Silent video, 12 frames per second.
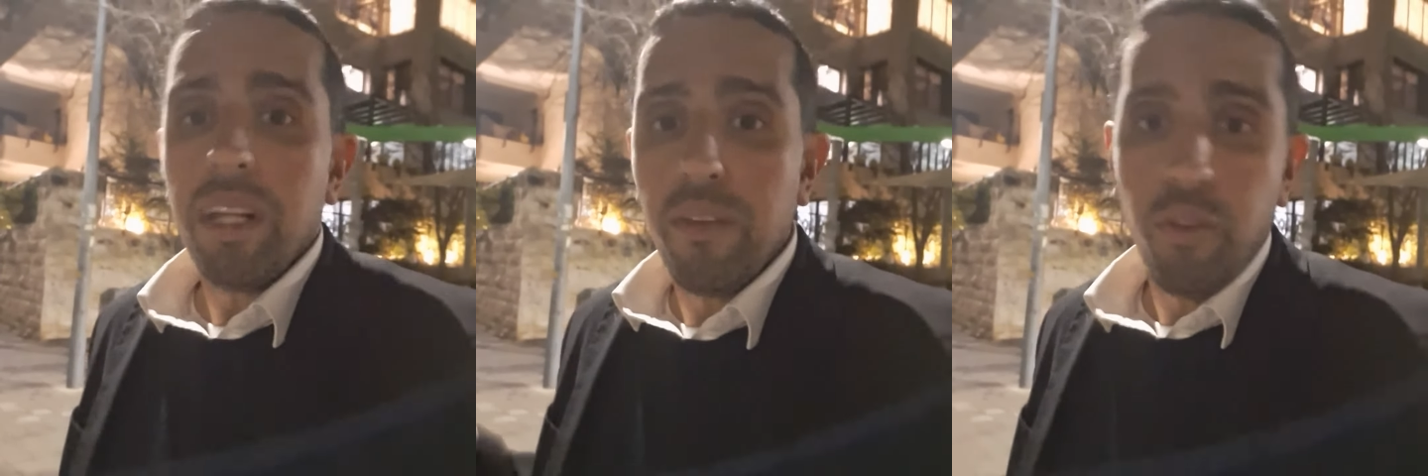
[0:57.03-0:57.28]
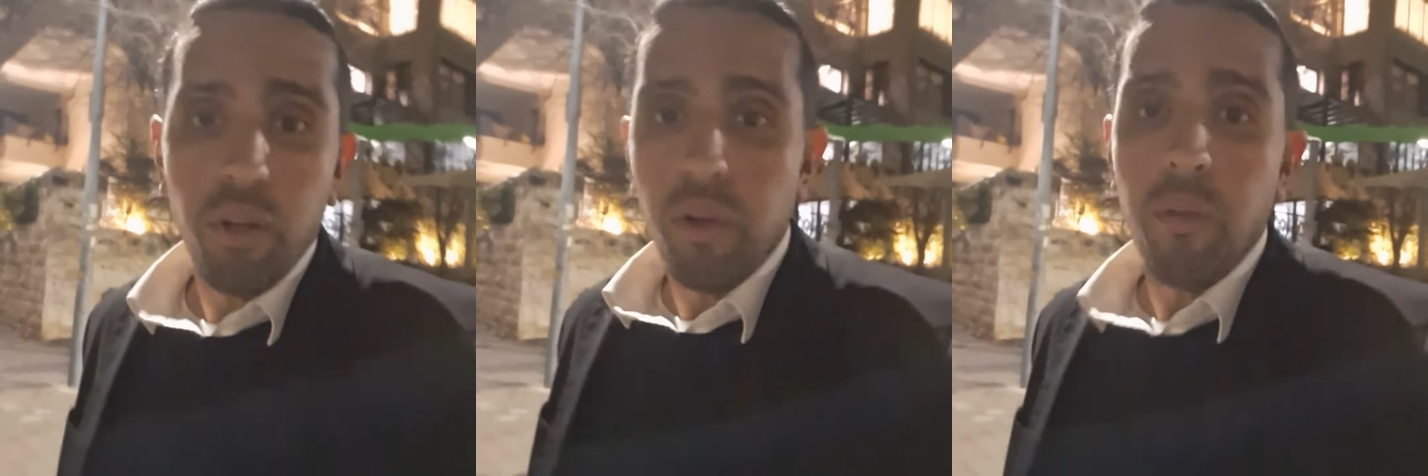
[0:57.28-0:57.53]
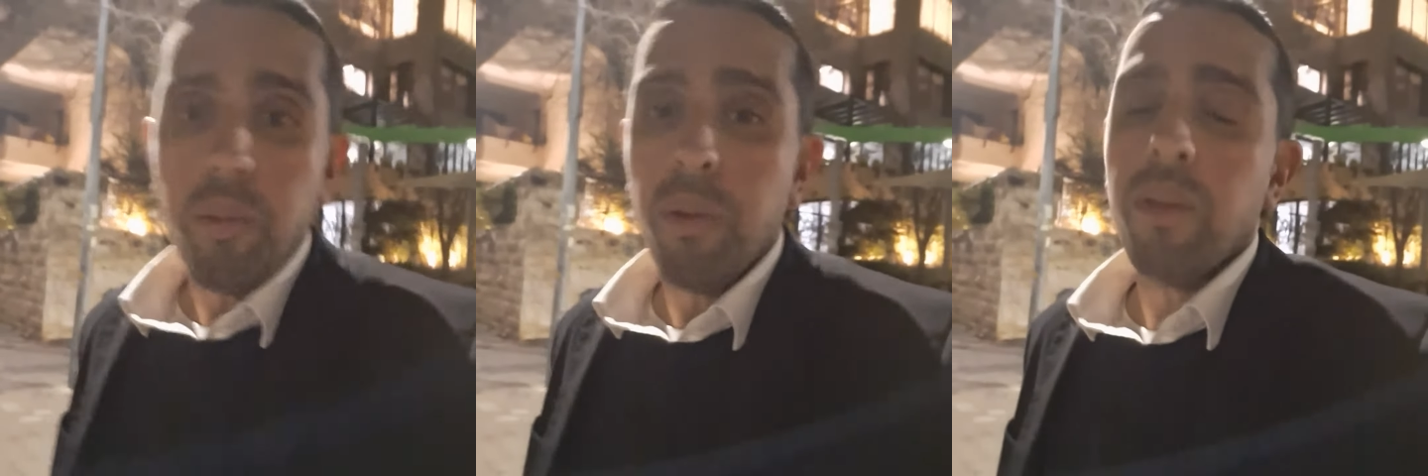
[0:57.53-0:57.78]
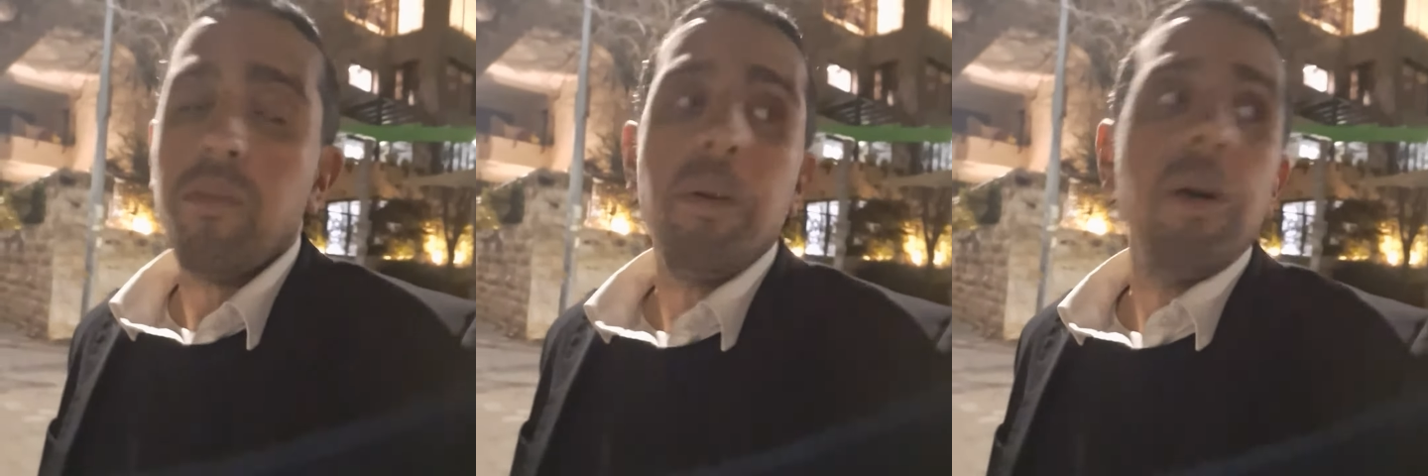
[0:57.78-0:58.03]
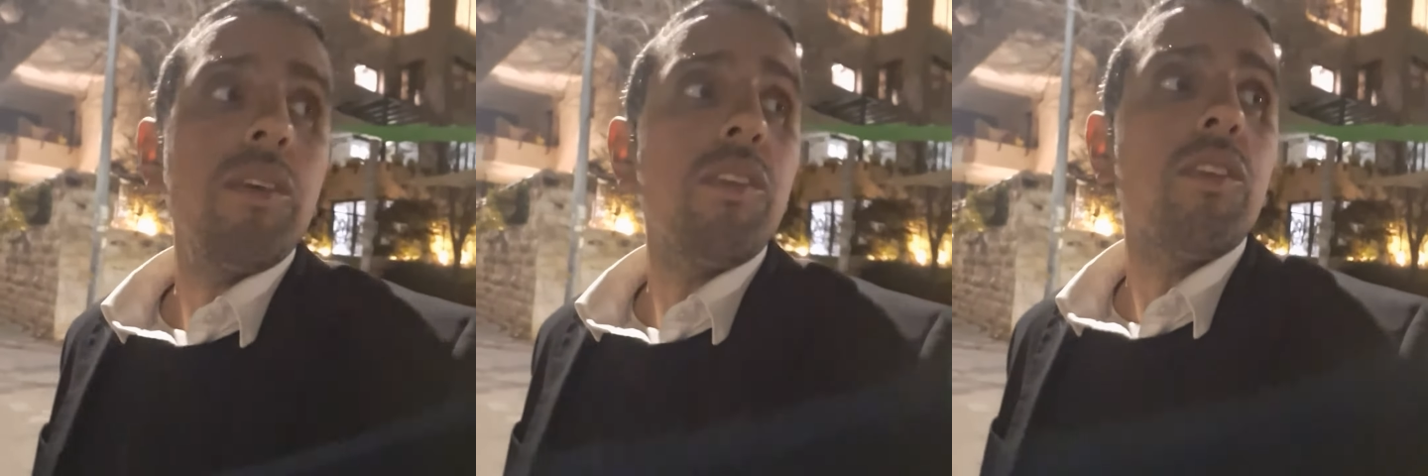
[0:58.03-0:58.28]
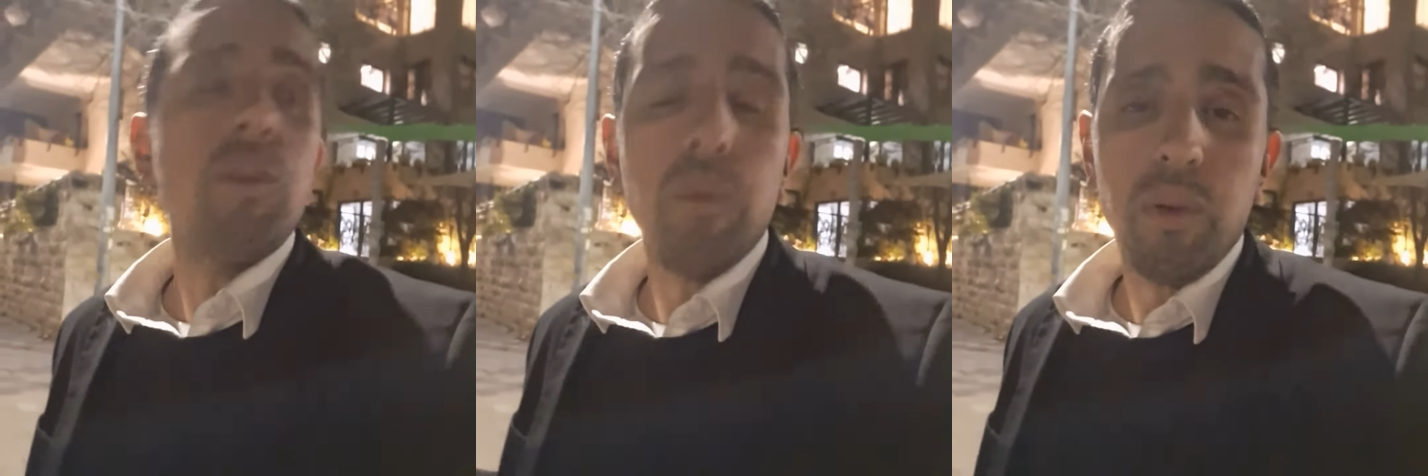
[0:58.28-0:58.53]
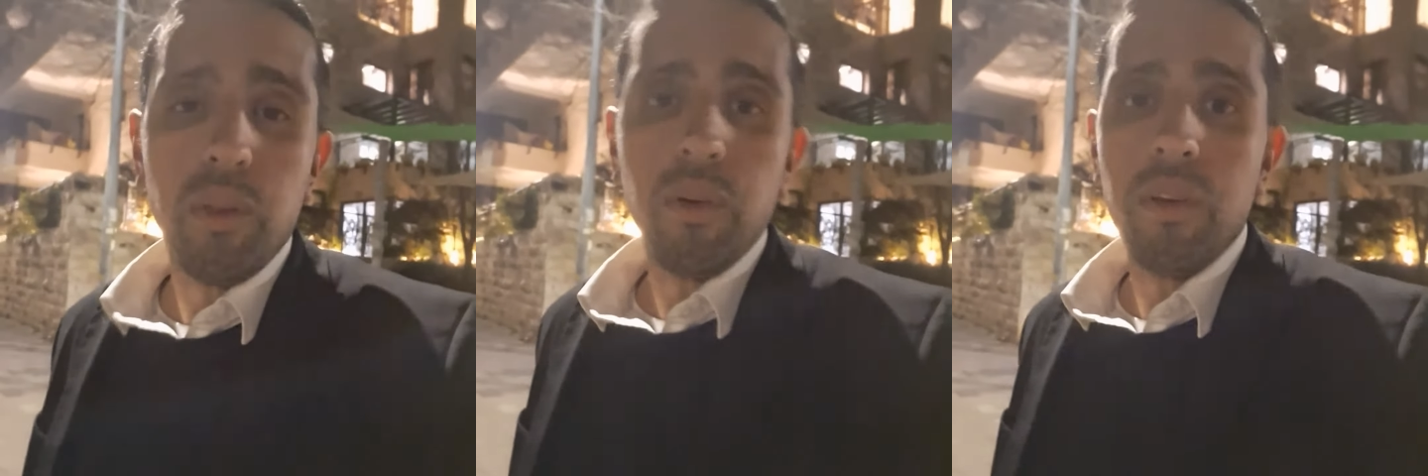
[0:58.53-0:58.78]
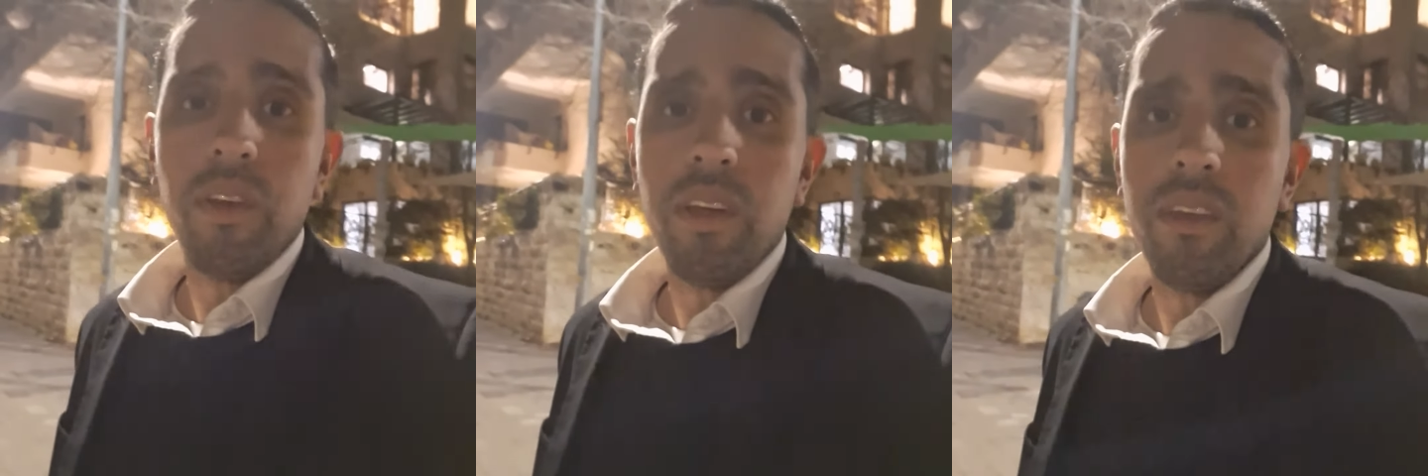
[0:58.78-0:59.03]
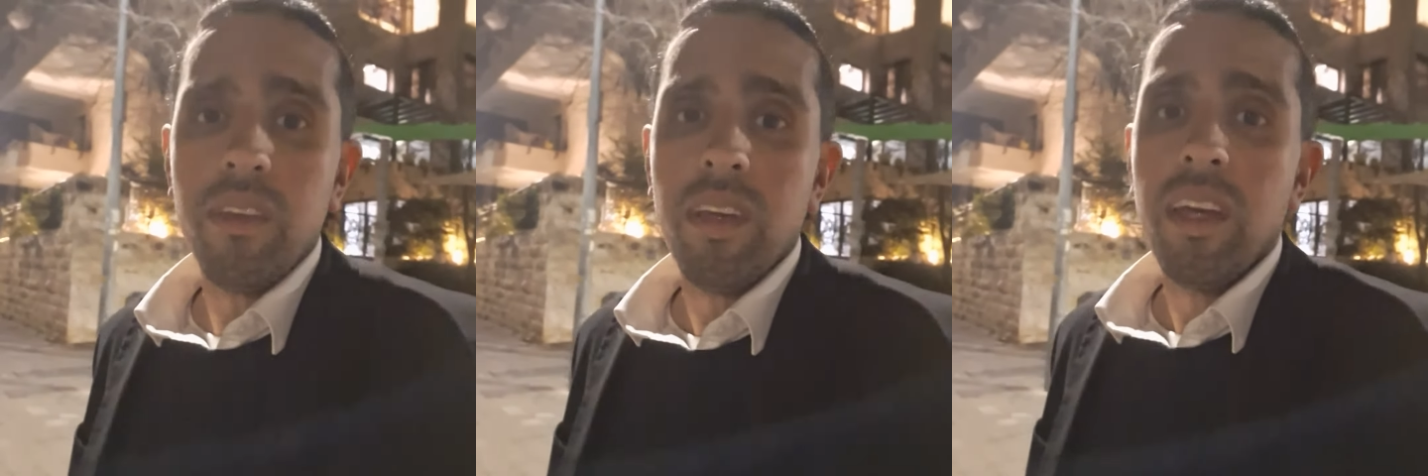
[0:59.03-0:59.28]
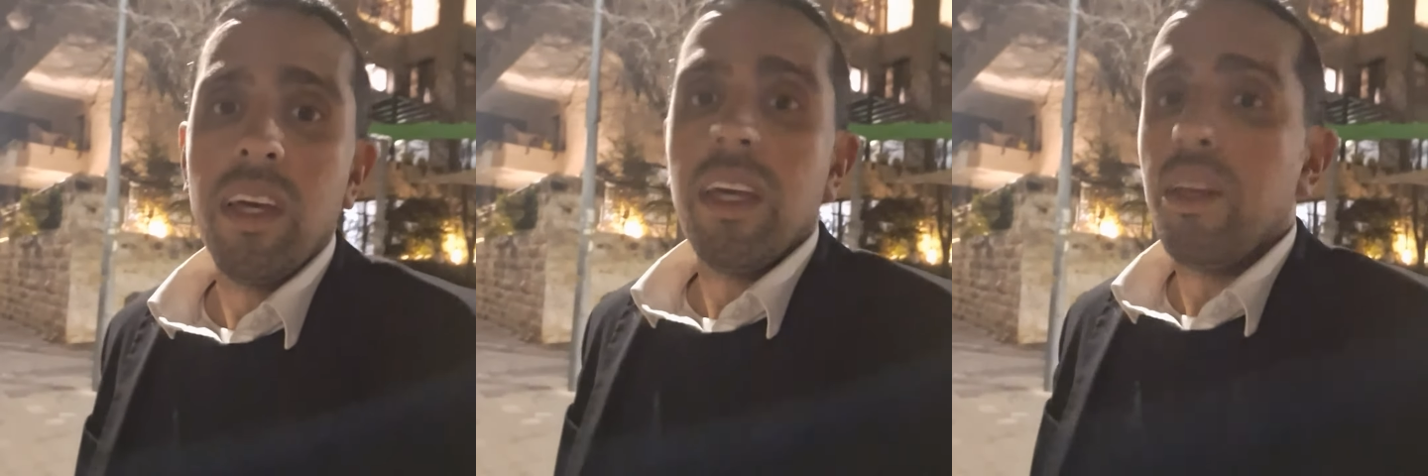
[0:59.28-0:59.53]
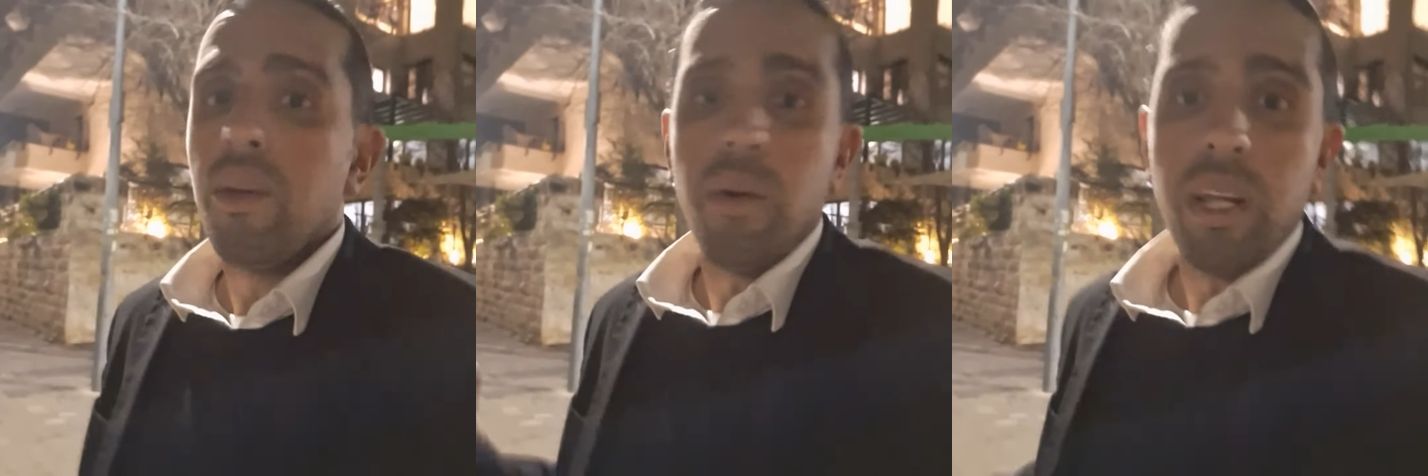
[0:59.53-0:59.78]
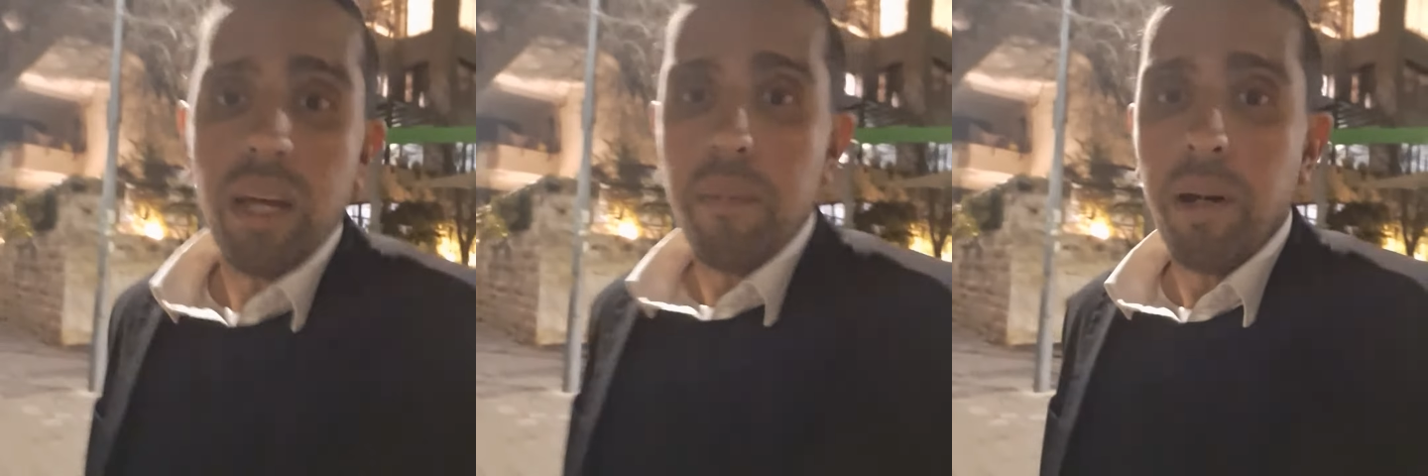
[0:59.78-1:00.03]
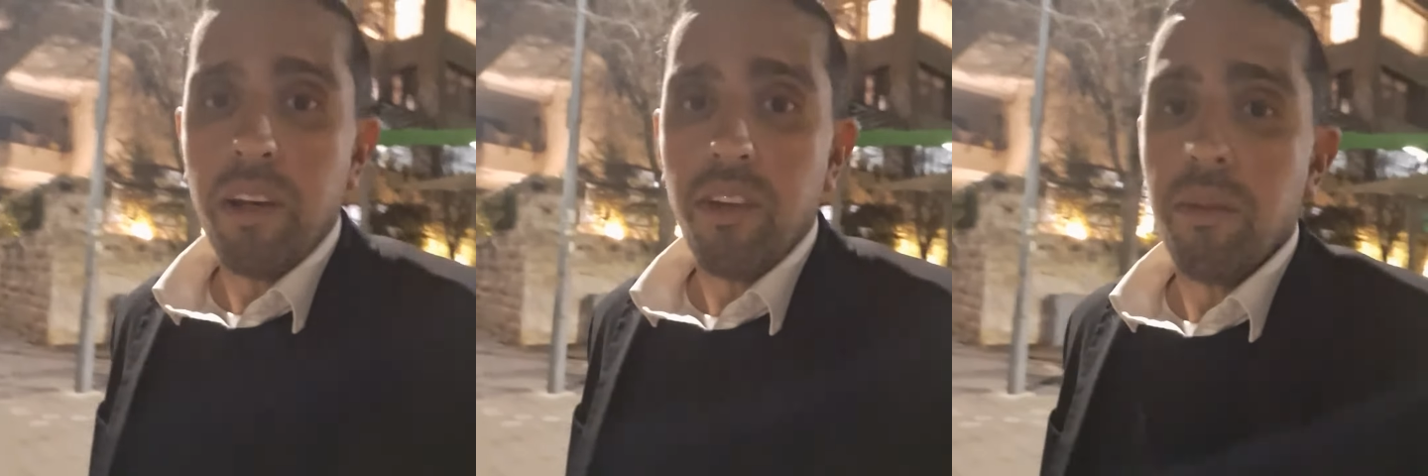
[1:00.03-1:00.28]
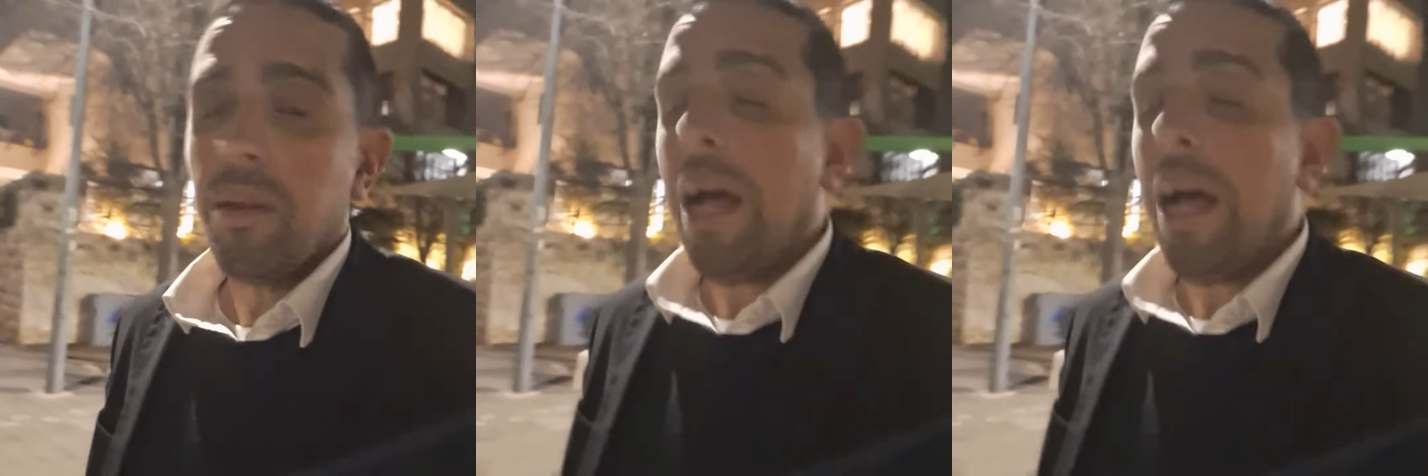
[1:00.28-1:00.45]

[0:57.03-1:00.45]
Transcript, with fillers: if you're going to report this person to the authorities, you're going to get punishment.